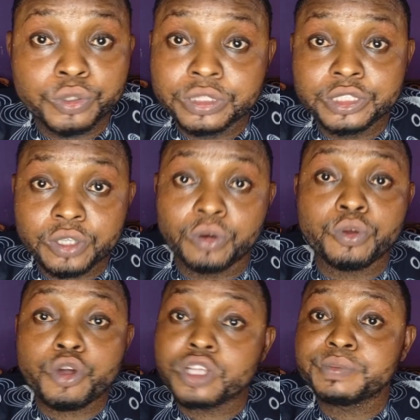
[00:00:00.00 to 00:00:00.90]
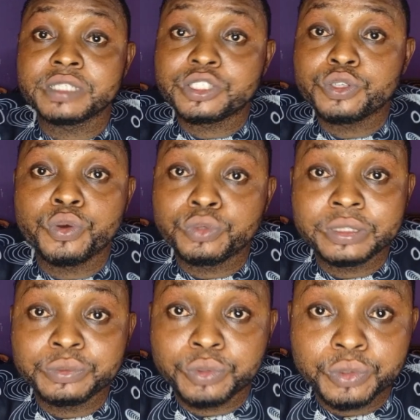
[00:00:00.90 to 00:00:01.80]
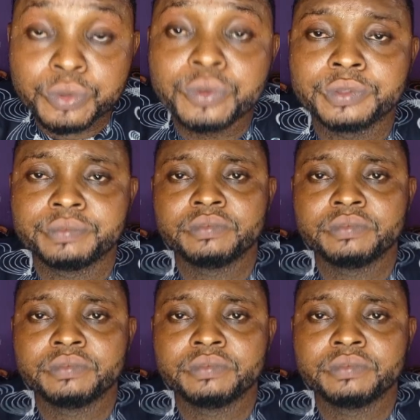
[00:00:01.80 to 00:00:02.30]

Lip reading: you New York, locals mean, you woro.